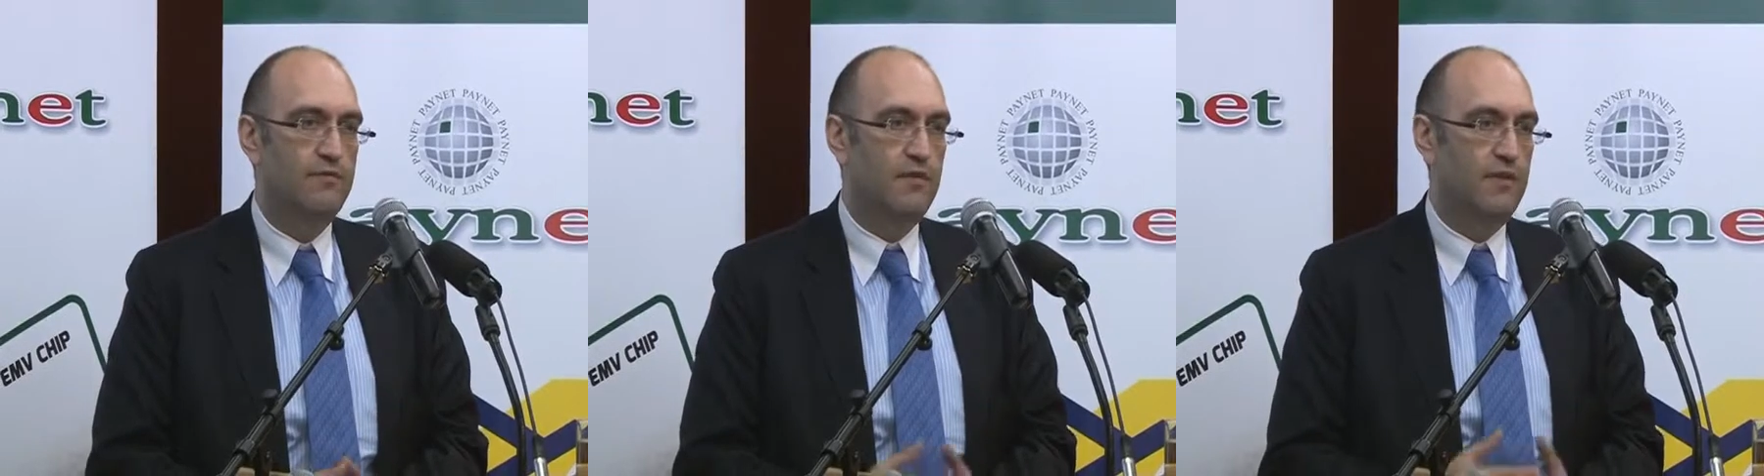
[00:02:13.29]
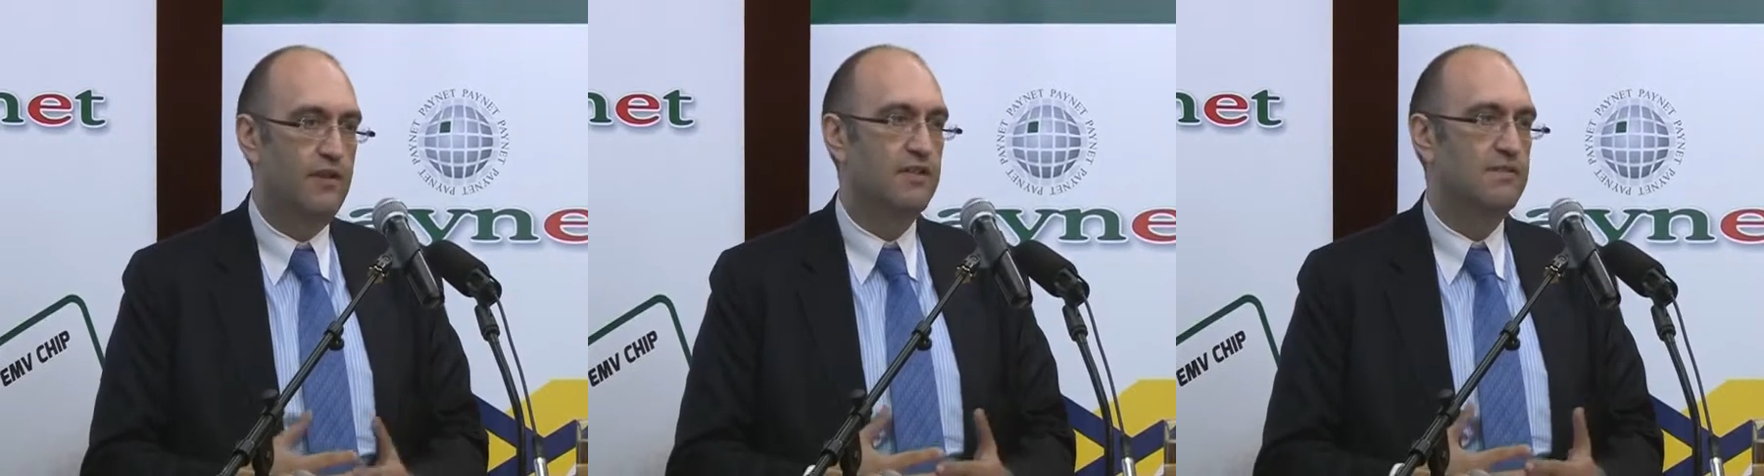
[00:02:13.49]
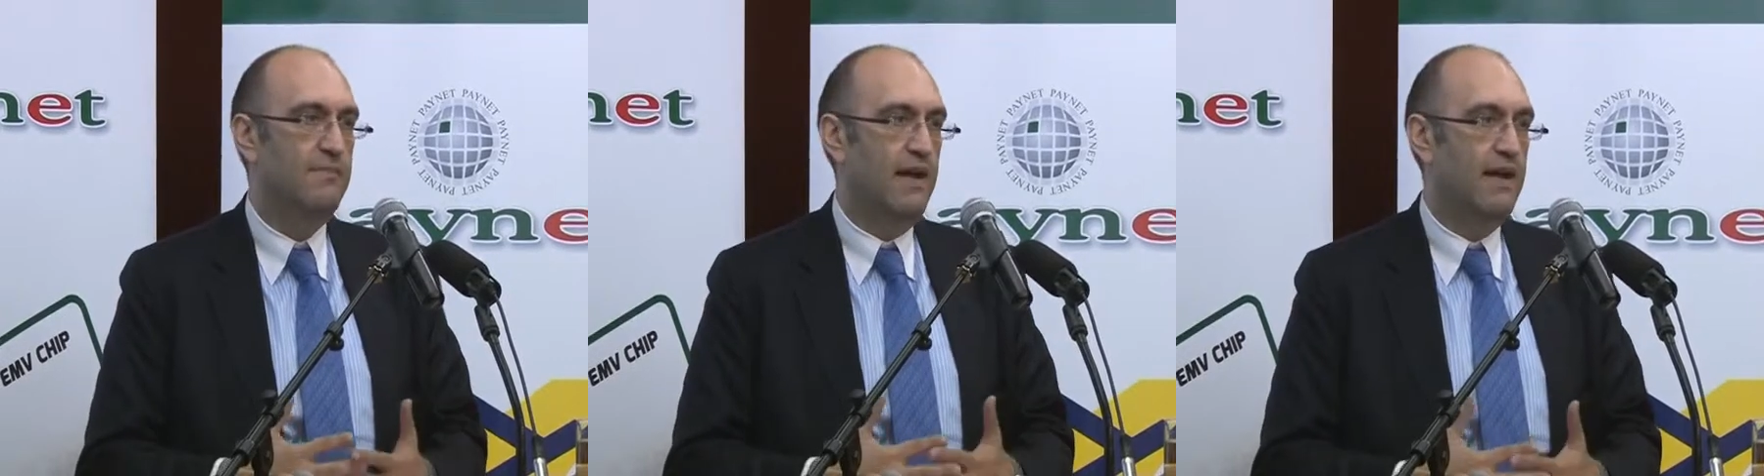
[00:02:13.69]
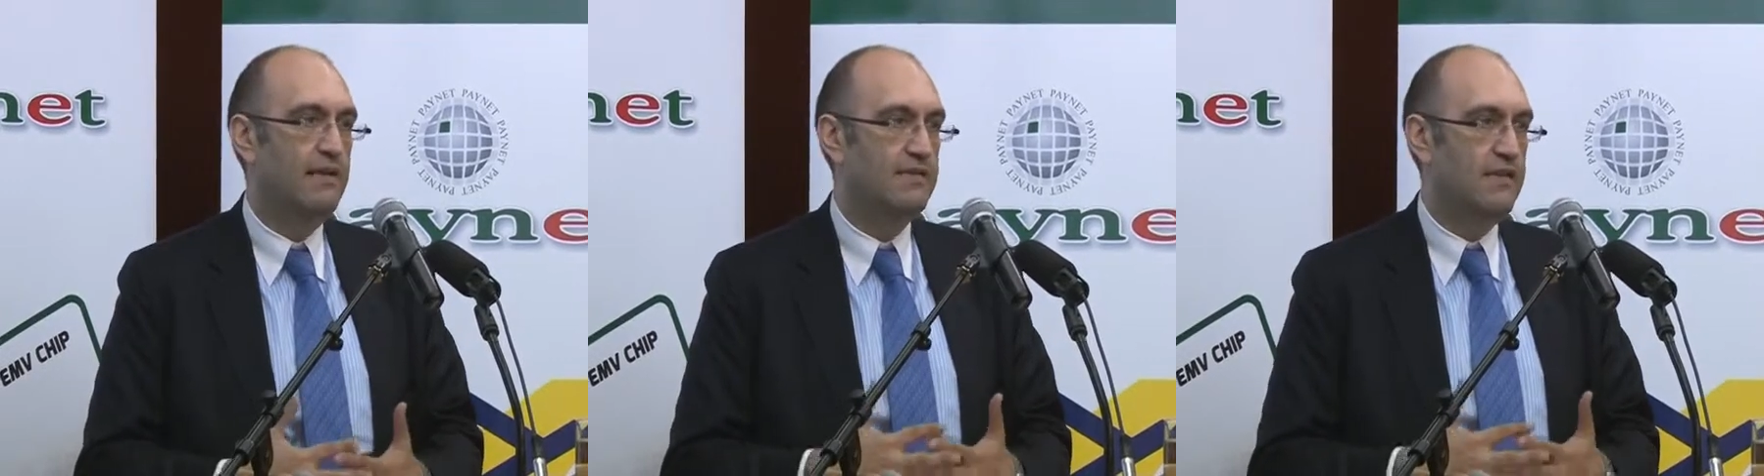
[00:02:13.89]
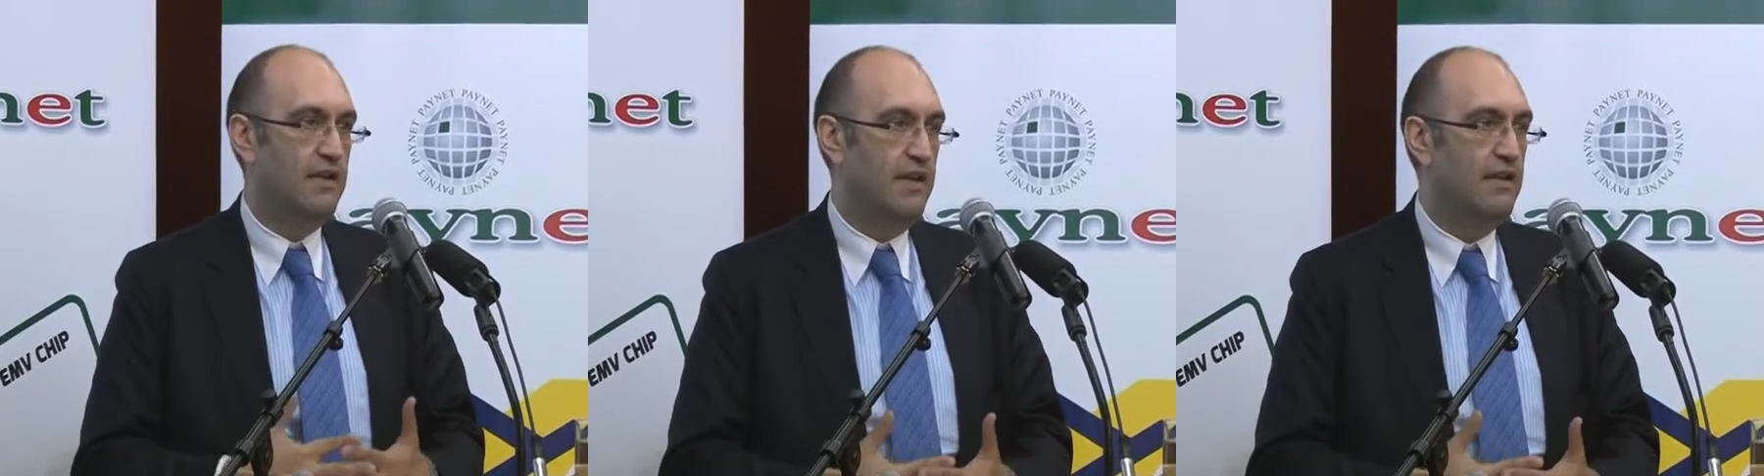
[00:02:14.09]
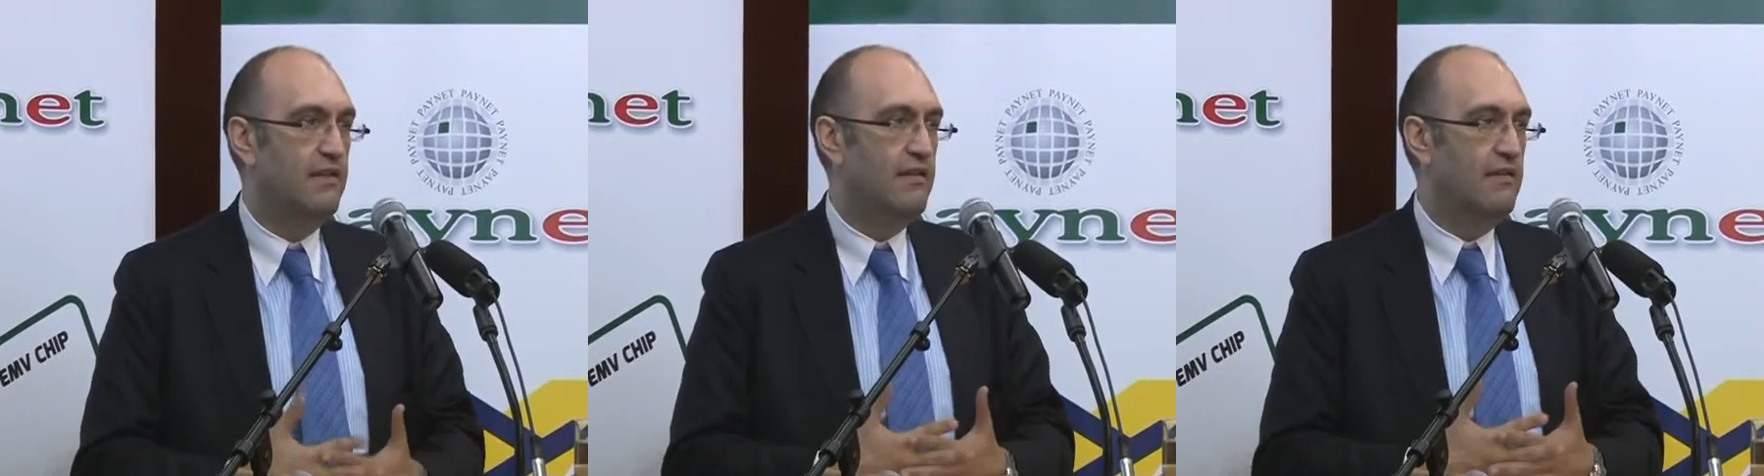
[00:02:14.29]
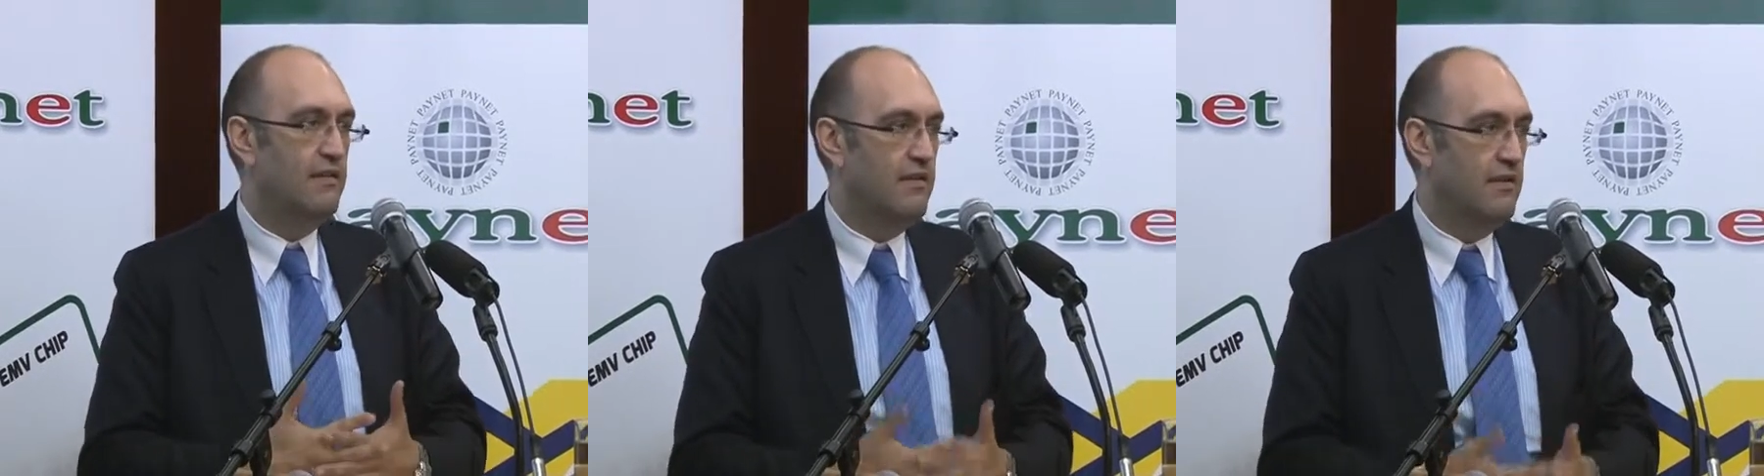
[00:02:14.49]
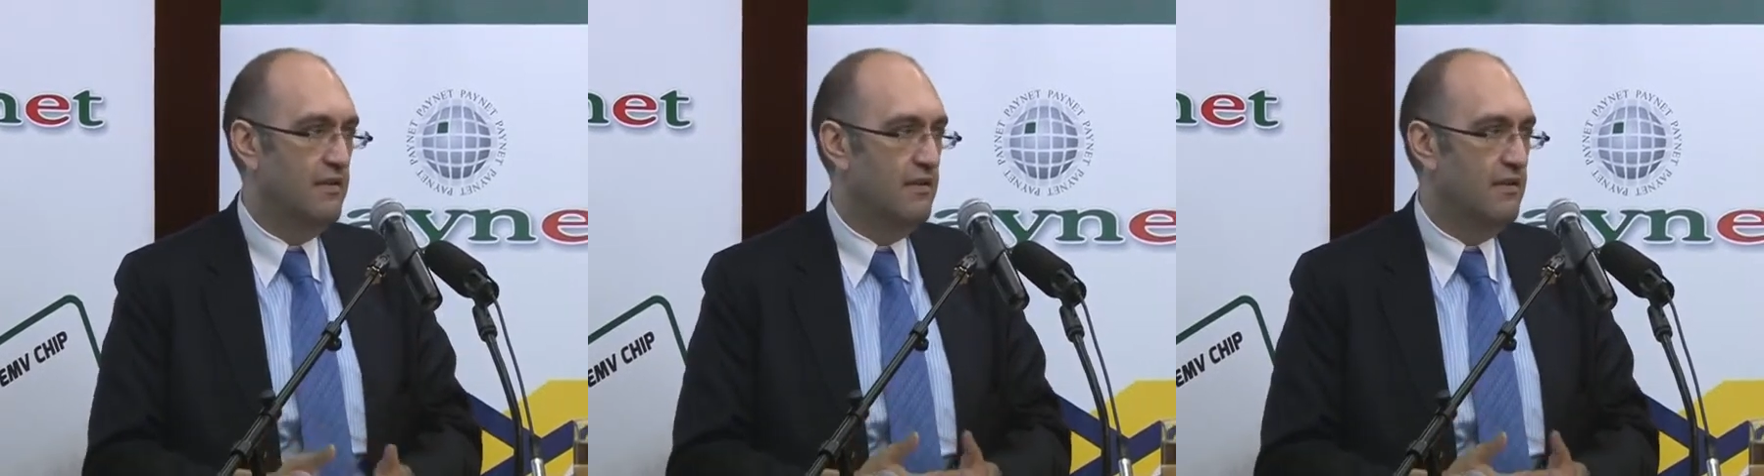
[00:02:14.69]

for those banks in